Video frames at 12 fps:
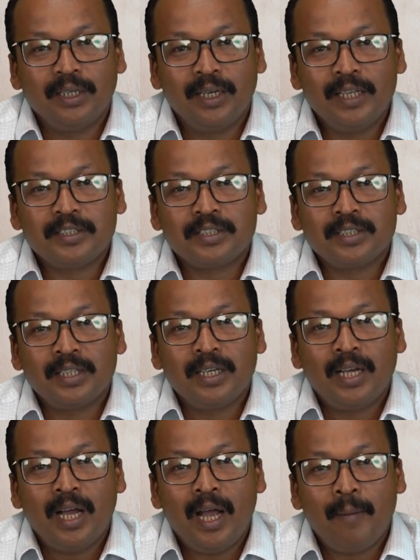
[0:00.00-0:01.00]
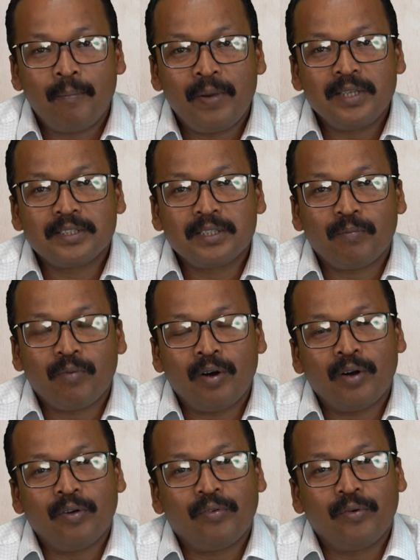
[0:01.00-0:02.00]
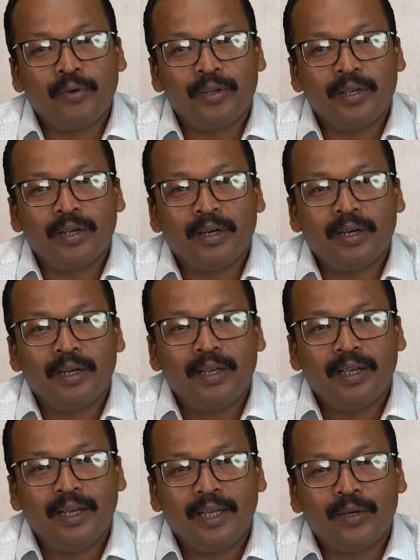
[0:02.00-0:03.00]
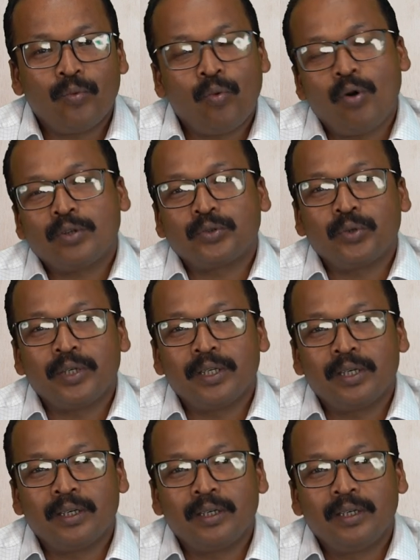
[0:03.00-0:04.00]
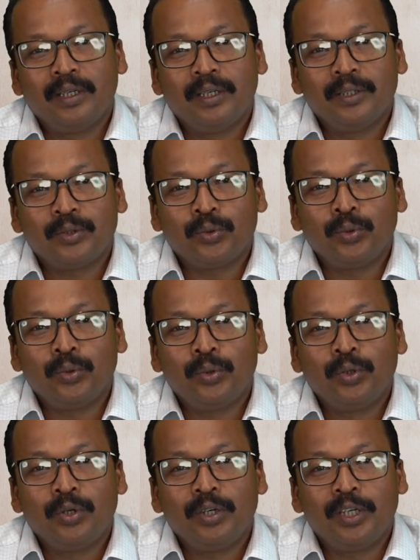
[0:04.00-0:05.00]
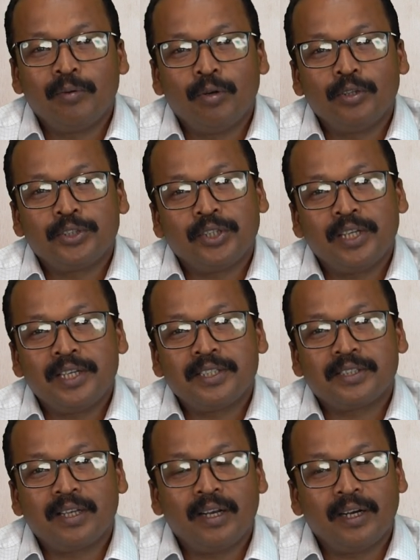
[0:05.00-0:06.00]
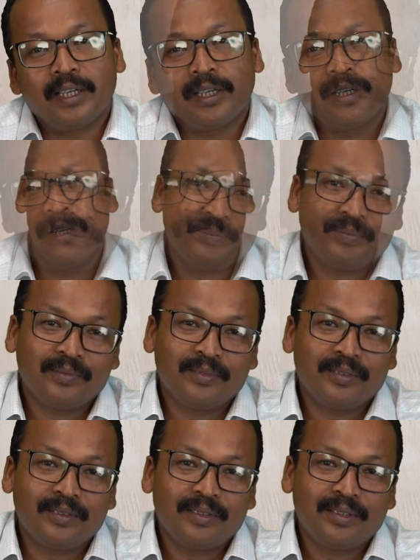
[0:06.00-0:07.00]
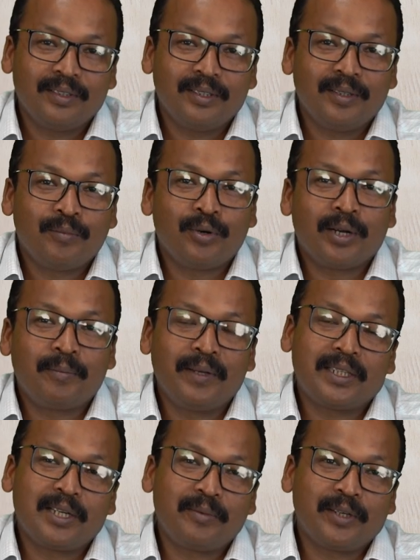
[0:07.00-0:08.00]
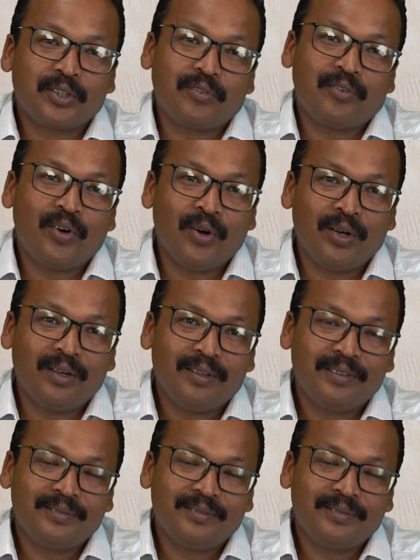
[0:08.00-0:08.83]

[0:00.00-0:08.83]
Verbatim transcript: Let's embrace the power of OER and work together to revolutionize learning for the betterment of all.